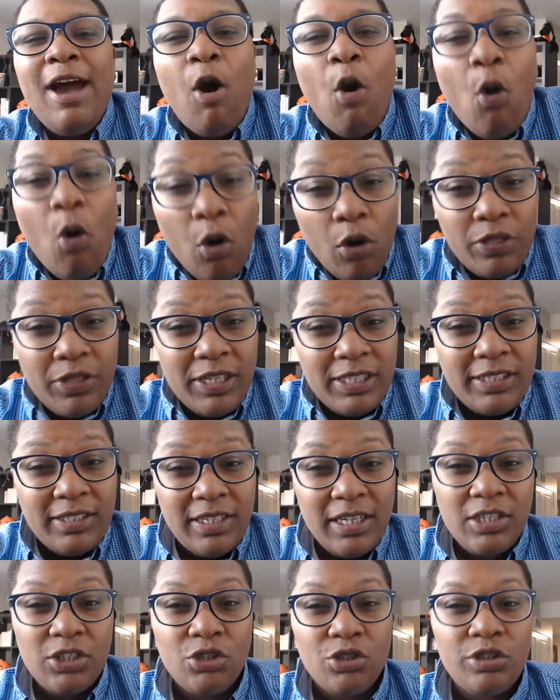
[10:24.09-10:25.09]
All these
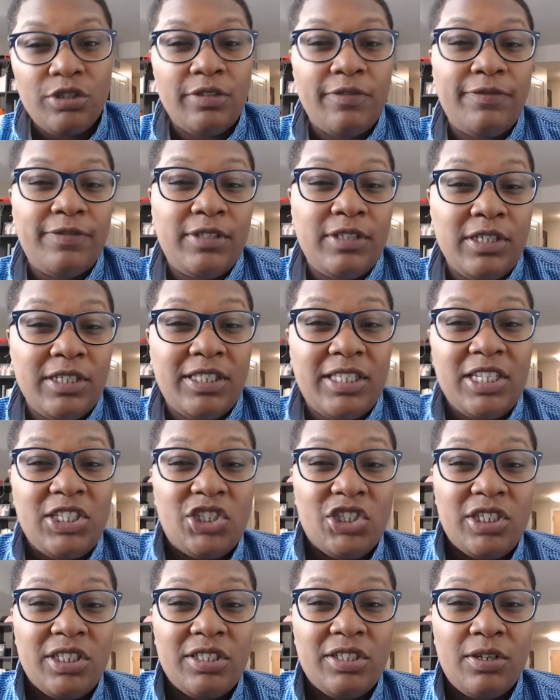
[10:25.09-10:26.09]
things are de
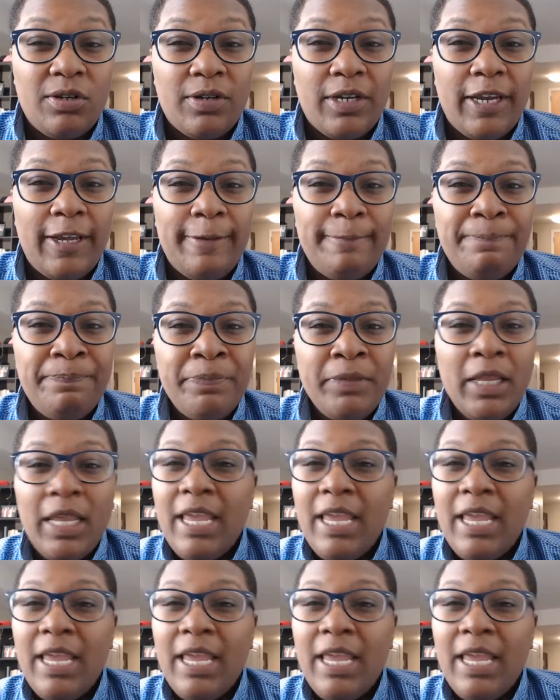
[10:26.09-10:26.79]
decisions, okay?